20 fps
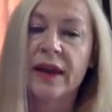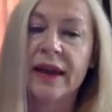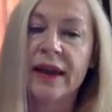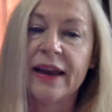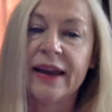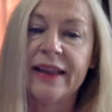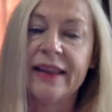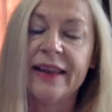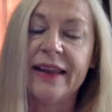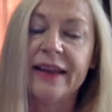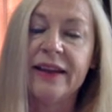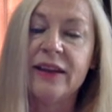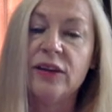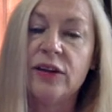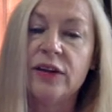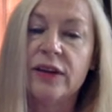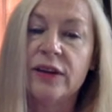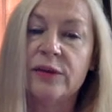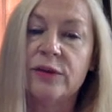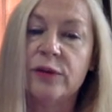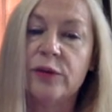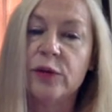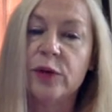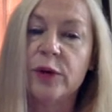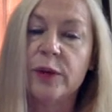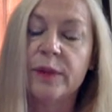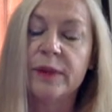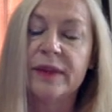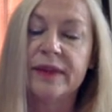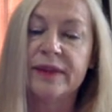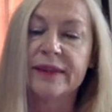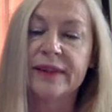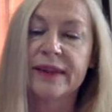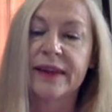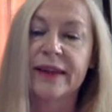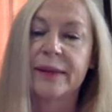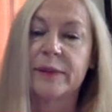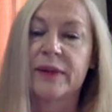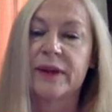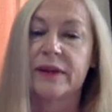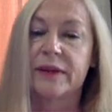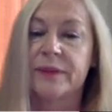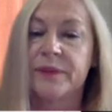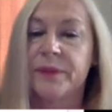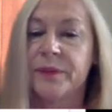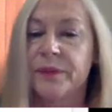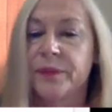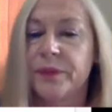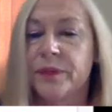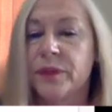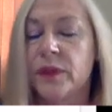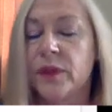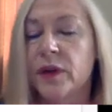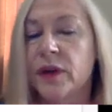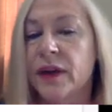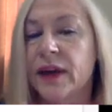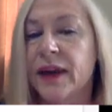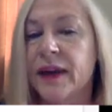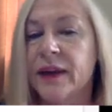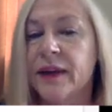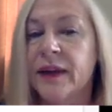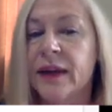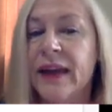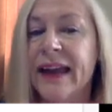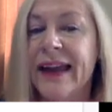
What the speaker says: and then you can form this lambda, okay?